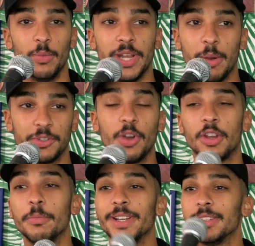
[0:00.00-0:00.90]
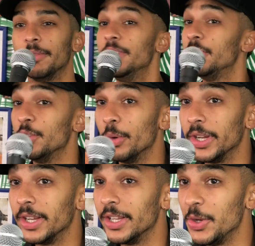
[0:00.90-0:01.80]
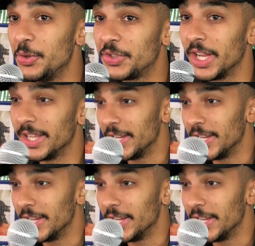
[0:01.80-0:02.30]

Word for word: when I was talking myself into doing it, you said that